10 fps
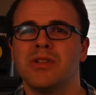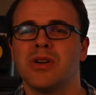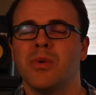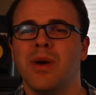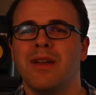
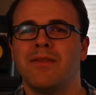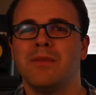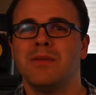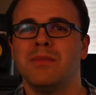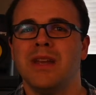took away
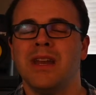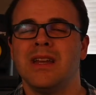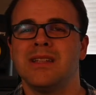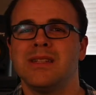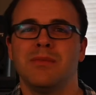from the meaning
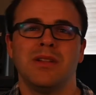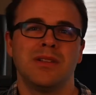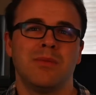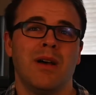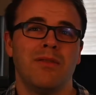and
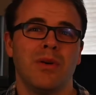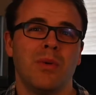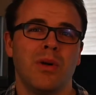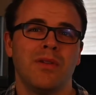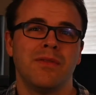symbolism of the
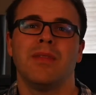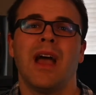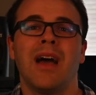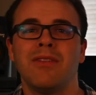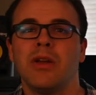wolf
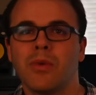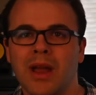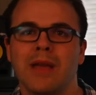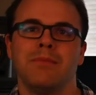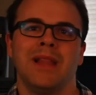having
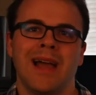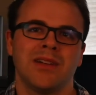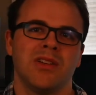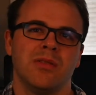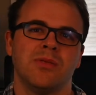gray and
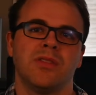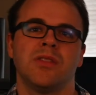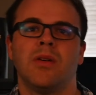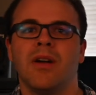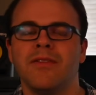black tones,
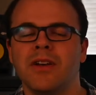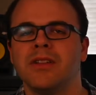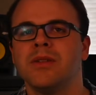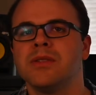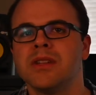so I
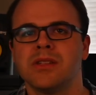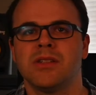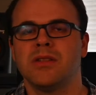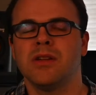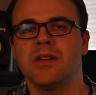felt it was
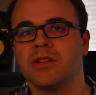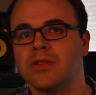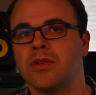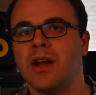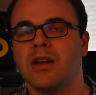necessary to
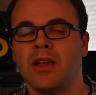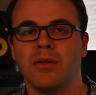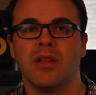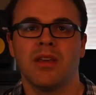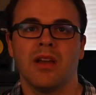extract and
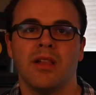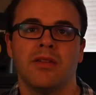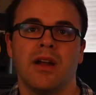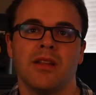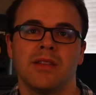get rid of the
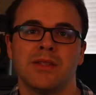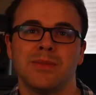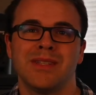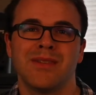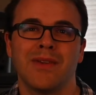color out of this
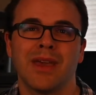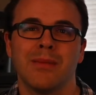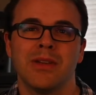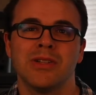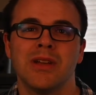specific
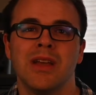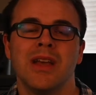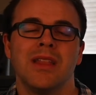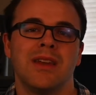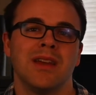image.
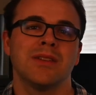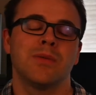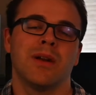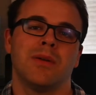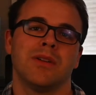The
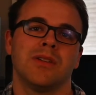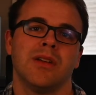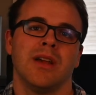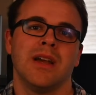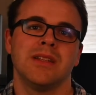next one I want to show
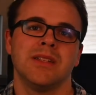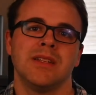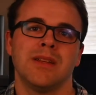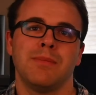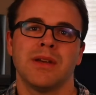you guys
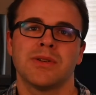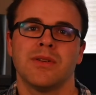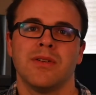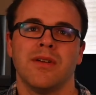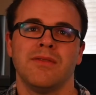is a
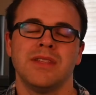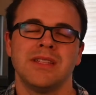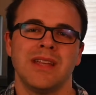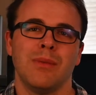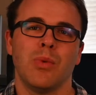picture of the
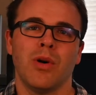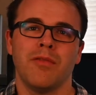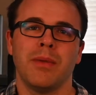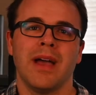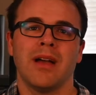same
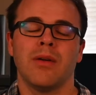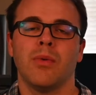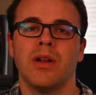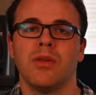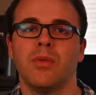wolf pack.
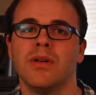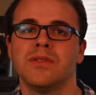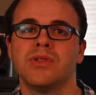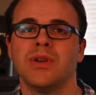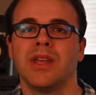One of the
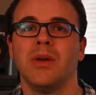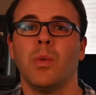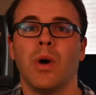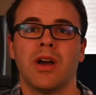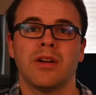wolves
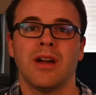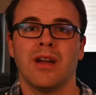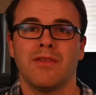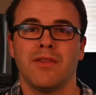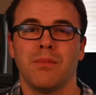drinking water
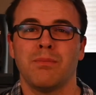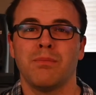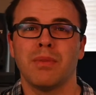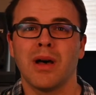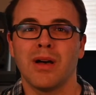out of a
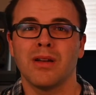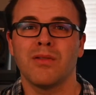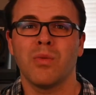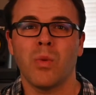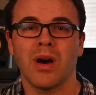pond
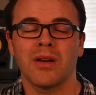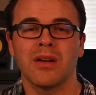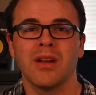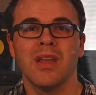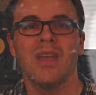of water,